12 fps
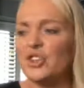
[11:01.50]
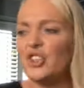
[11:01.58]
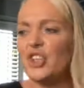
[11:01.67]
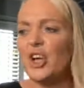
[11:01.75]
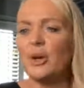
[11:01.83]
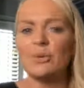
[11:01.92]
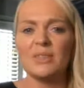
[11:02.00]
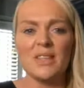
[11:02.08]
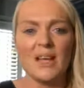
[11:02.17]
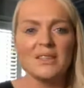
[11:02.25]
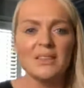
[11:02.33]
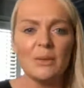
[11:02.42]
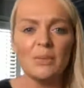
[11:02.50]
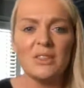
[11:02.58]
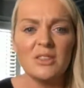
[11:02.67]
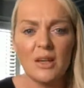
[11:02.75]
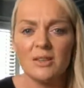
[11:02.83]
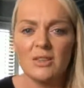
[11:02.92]
Joe says there was
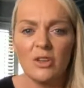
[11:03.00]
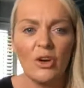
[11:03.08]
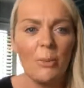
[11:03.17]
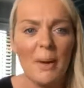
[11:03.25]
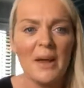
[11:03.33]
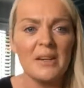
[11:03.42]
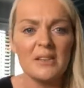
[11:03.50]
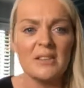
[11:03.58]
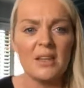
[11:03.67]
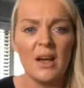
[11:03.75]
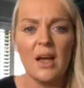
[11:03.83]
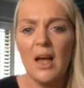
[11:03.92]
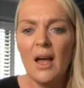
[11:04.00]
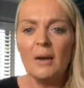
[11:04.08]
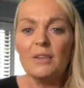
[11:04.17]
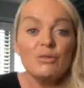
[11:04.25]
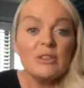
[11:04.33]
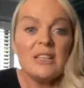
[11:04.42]
dust on a banister.
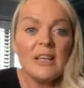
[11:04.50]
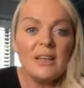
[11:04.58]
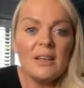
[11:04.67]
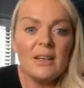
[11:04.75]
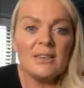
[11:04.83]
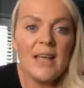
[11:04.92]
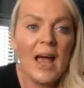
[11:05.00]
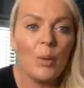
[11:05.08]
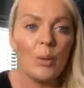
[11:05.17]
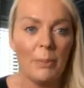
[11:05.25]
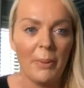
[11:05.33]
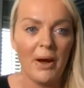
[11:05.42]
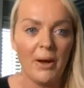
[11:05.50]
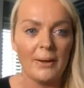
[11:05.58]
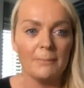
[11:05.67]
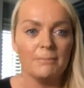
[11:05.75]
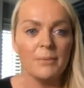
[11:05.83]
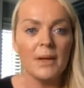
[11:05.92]
It's ridiculous how we buy,
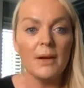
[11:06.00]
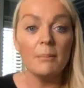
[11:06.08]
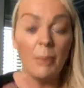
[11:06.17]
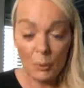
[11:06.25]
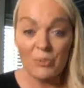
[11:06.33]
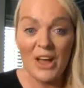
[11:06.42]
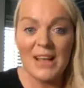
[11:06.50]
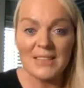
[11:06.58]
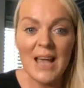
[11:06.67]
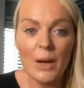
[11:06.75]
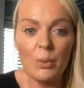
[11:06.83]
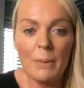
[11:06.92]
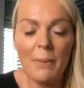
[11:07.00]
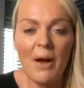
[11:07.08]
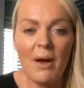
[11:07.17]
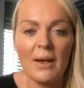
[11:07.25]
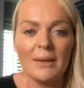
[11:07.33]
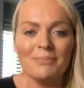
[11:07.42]
but that's how we
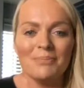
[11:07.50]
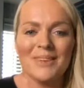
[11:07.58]
buy.